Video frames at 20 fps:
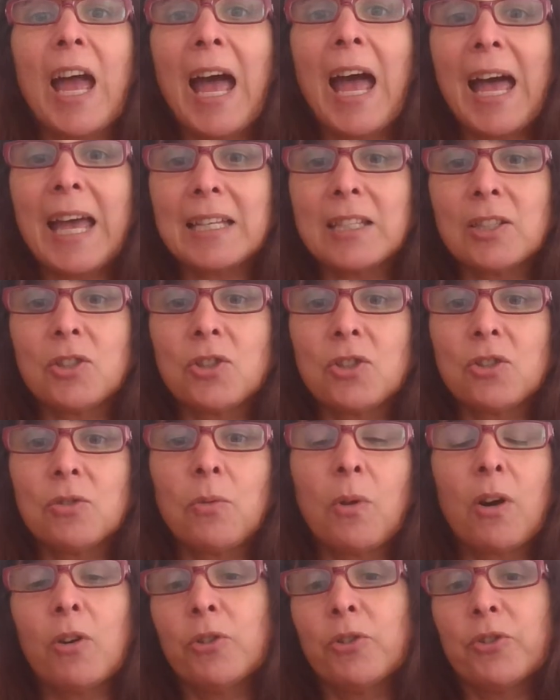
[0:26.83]
added to
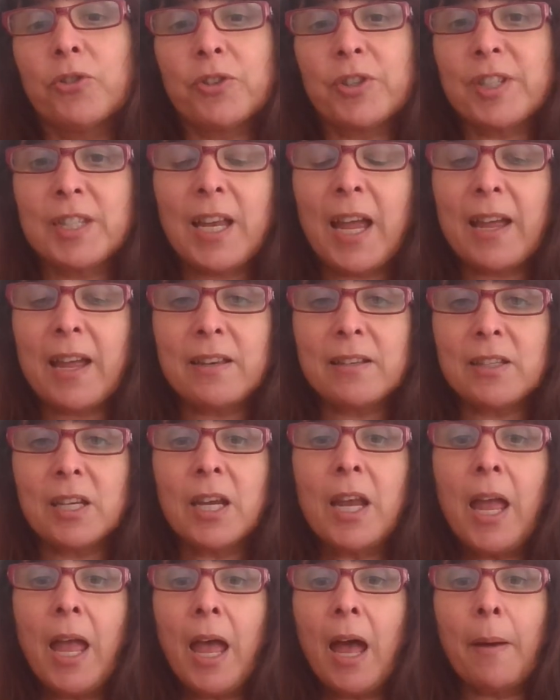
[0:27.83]
our
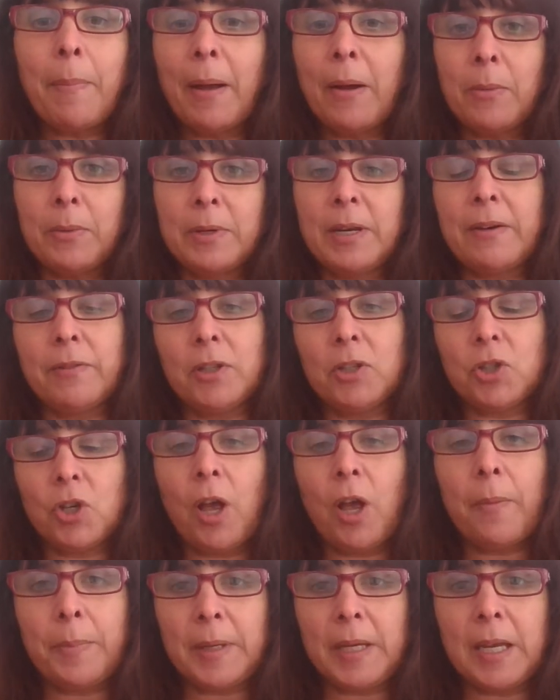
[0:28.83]
understanding about whatever the
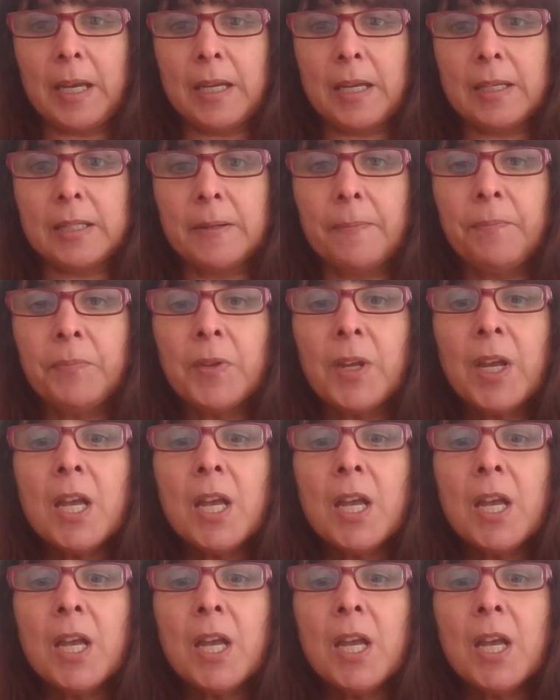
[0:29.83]
topic is?